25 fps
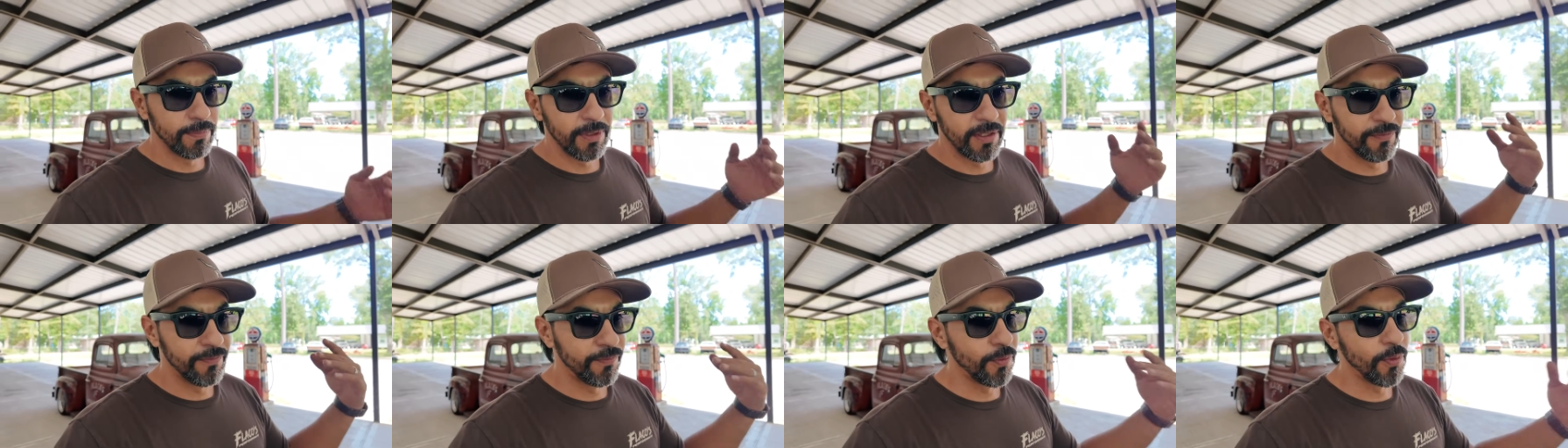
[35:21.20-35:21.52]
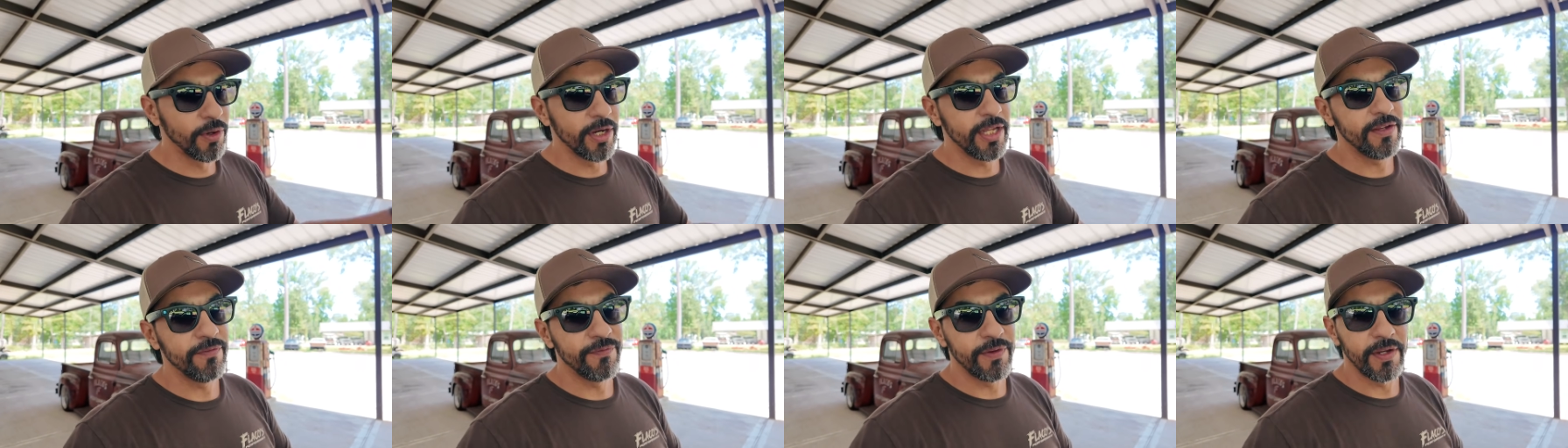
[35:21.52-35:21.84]
a
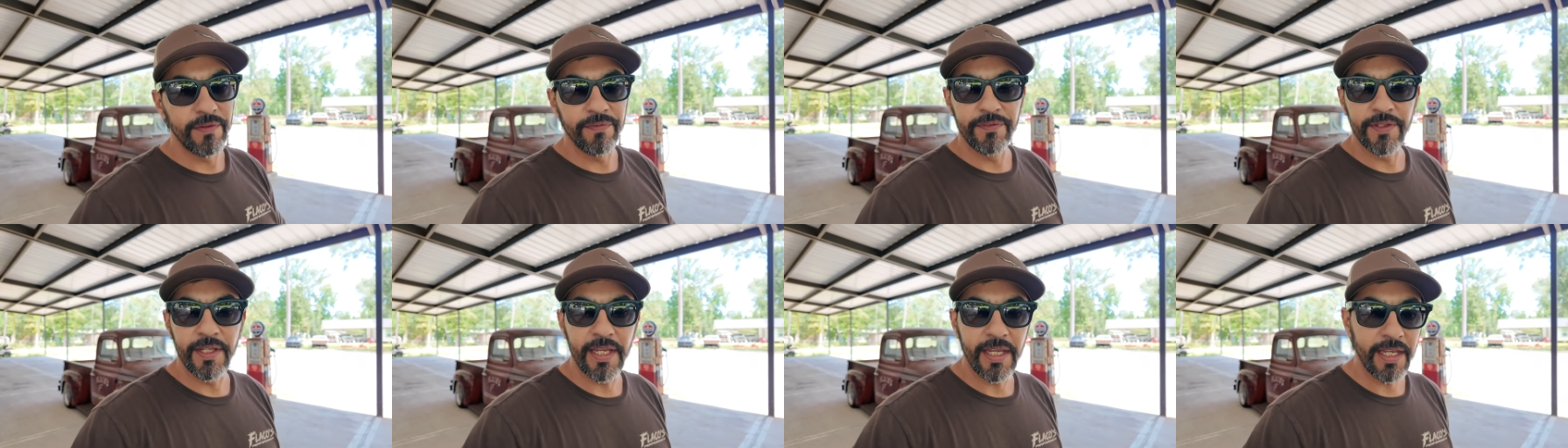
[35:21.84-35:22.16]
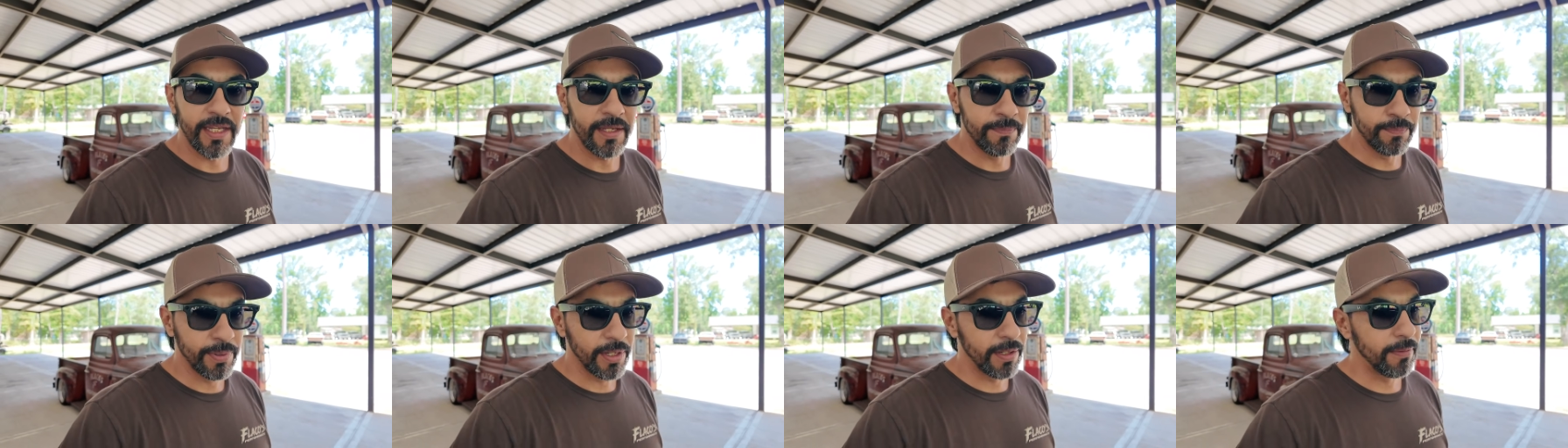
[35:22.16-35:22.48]

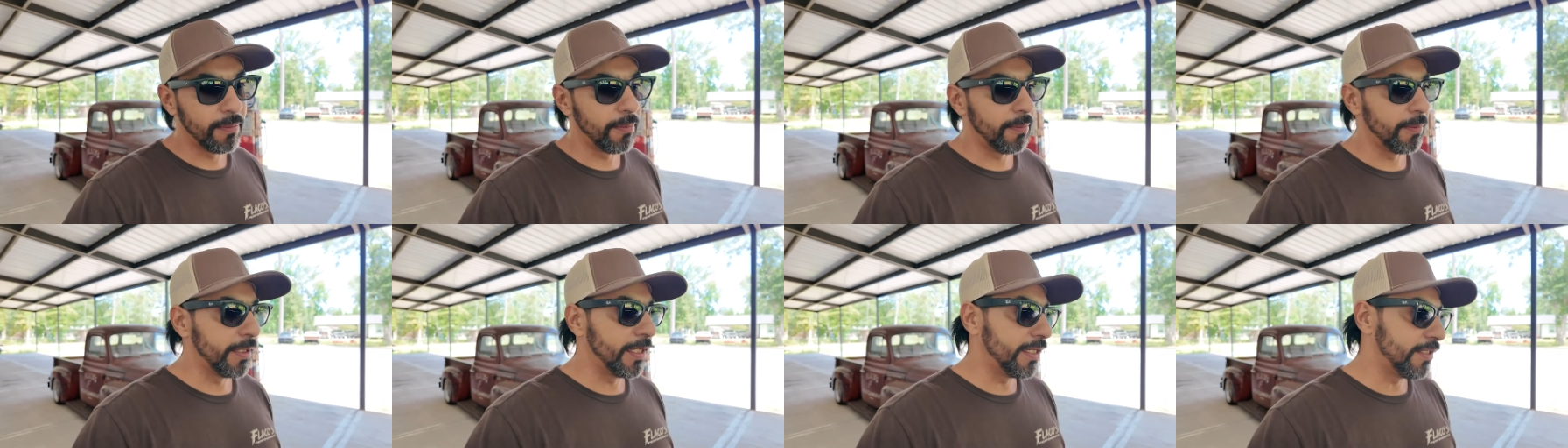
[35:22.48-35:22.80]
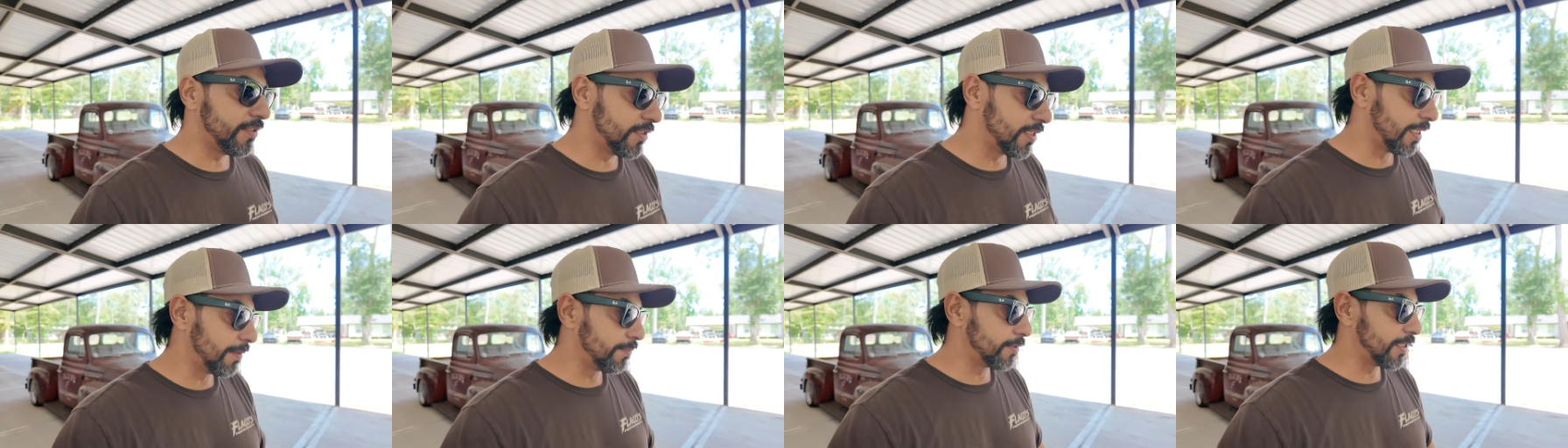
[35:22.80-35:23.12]
40-50, probably
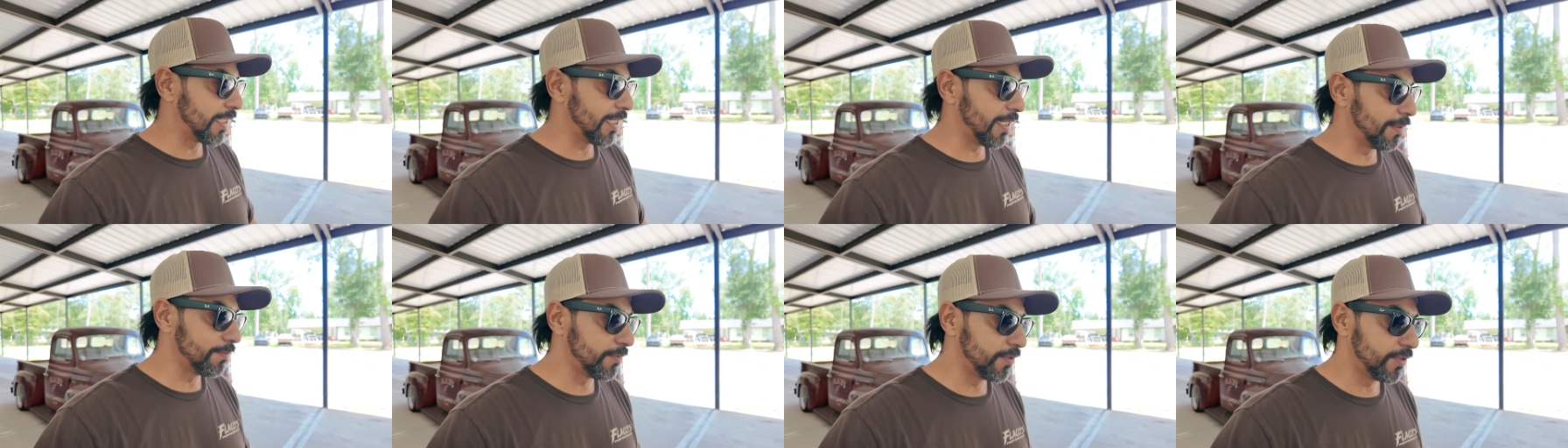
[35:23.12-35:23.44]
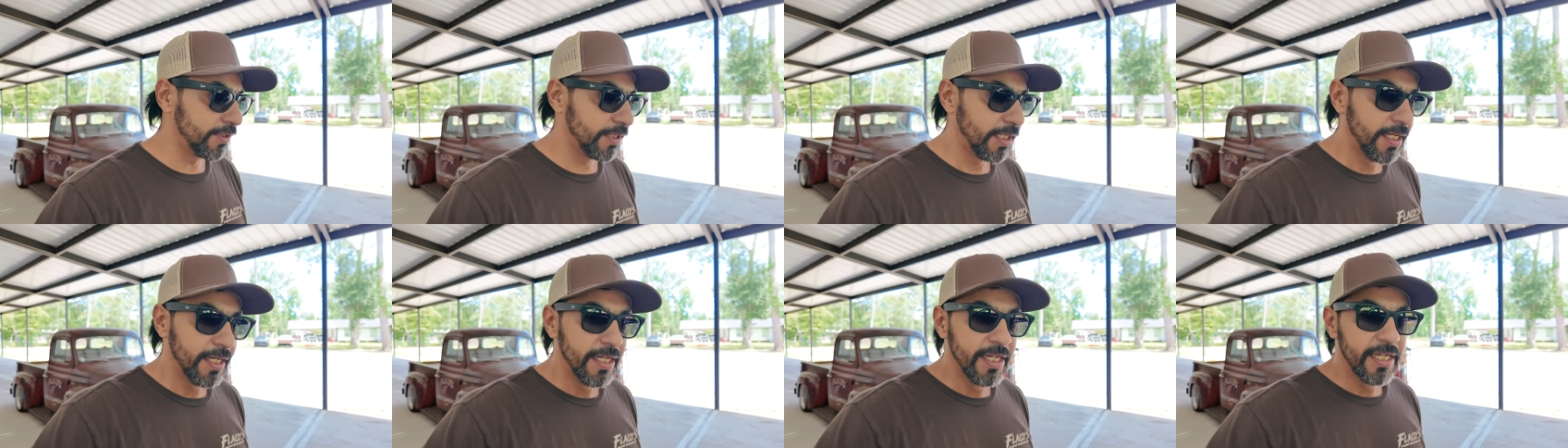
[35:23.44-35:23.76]
sometimes